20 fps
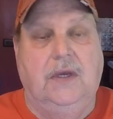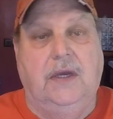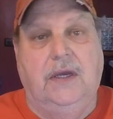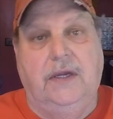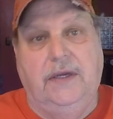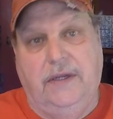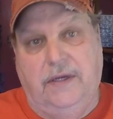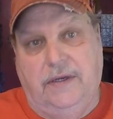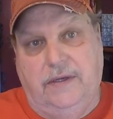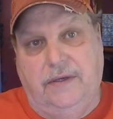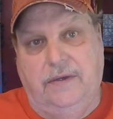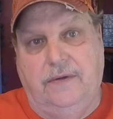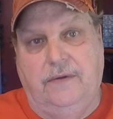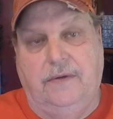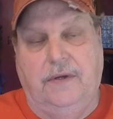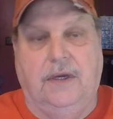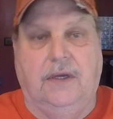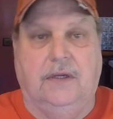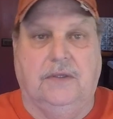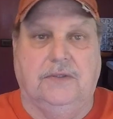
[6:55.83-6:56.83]
and then
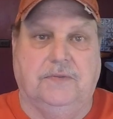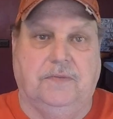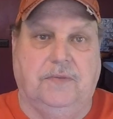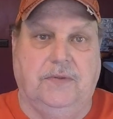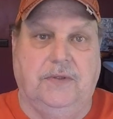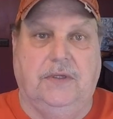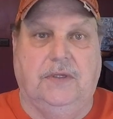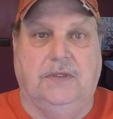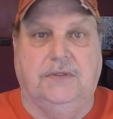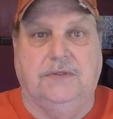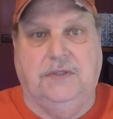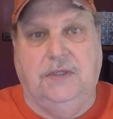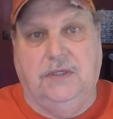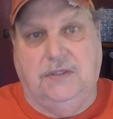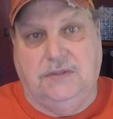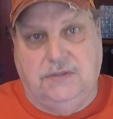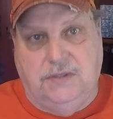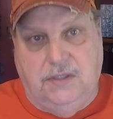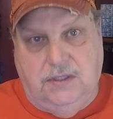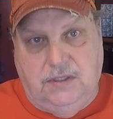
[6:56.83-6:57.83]
$100 put it on
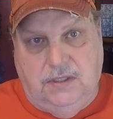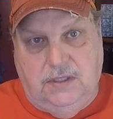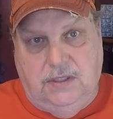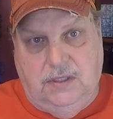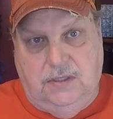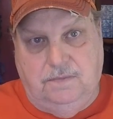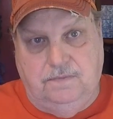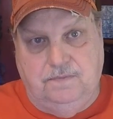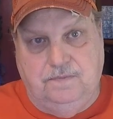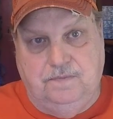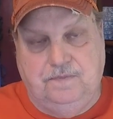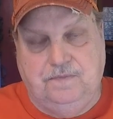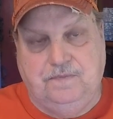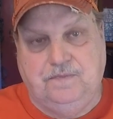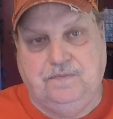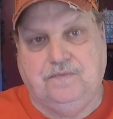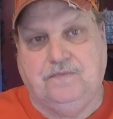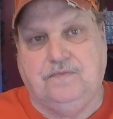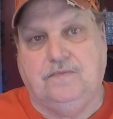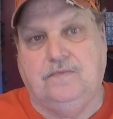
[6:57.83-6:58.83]
sticks and take it
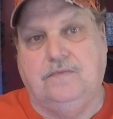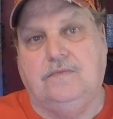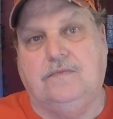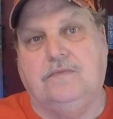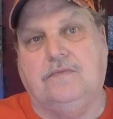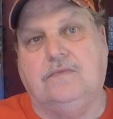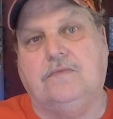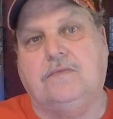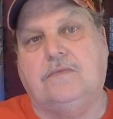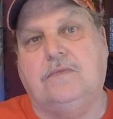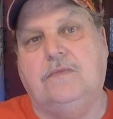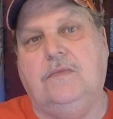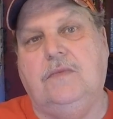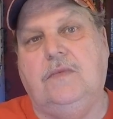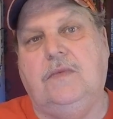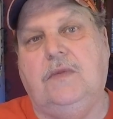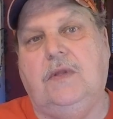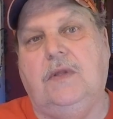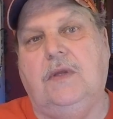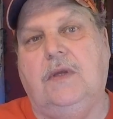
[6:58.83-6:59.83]
out.
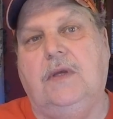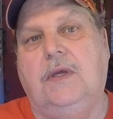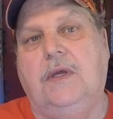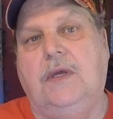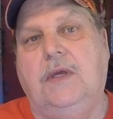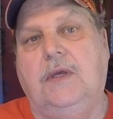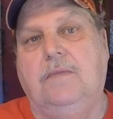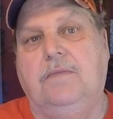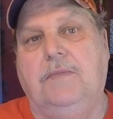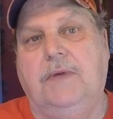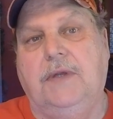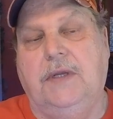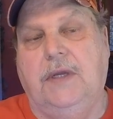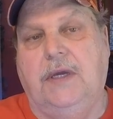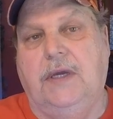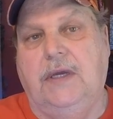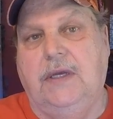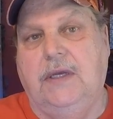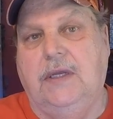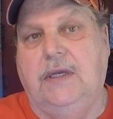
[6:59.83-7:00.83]
But
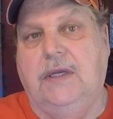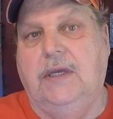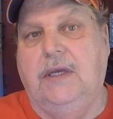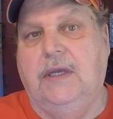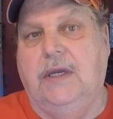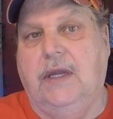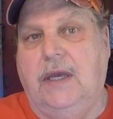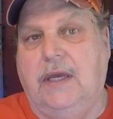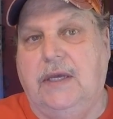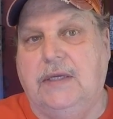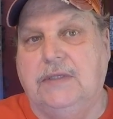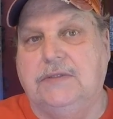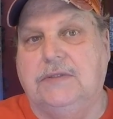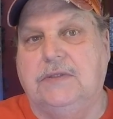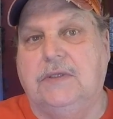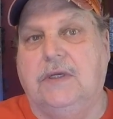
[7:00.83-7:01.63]
now it adds